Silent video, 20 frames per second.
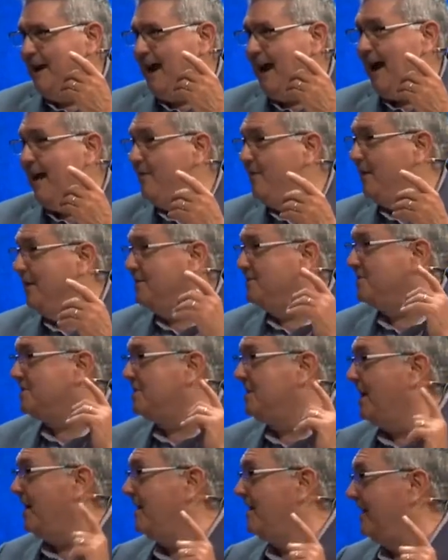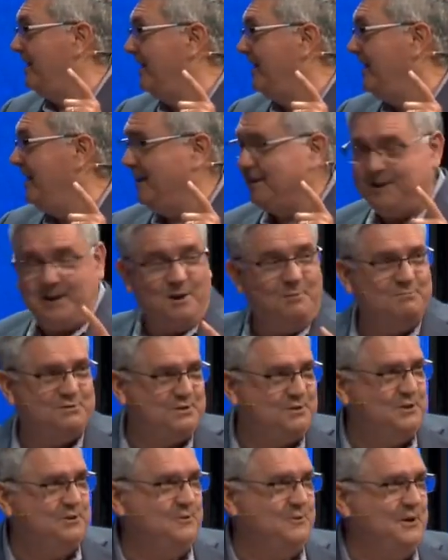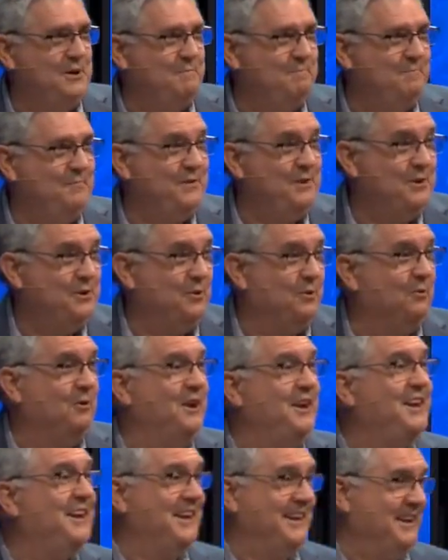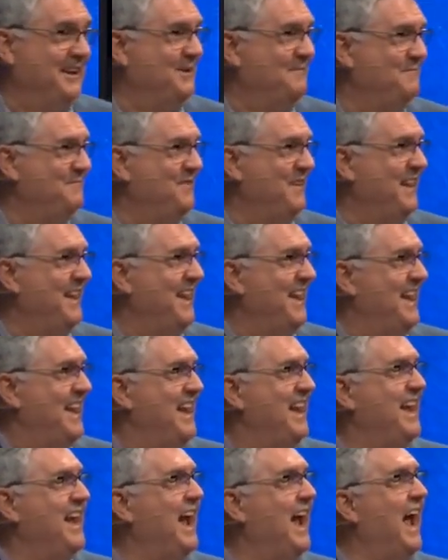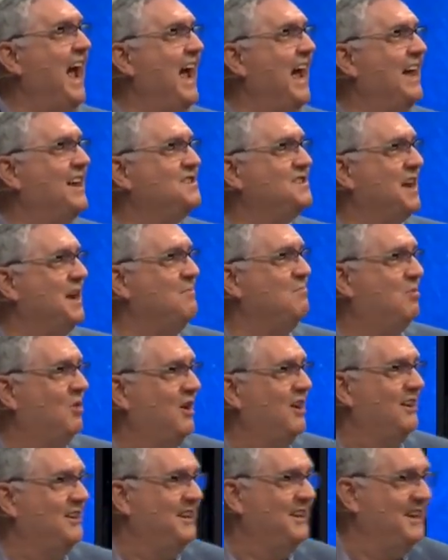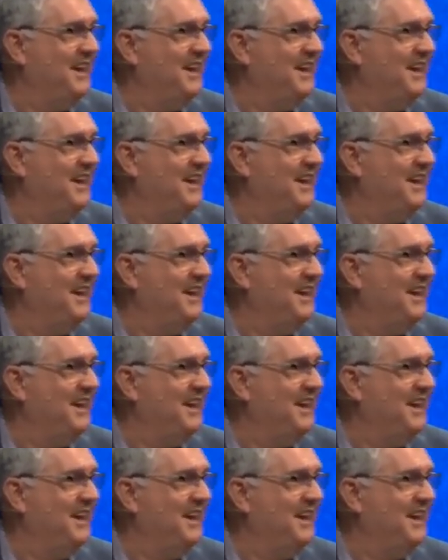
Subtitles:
And then suddenly it comes to him. Eureka. He has a brilliant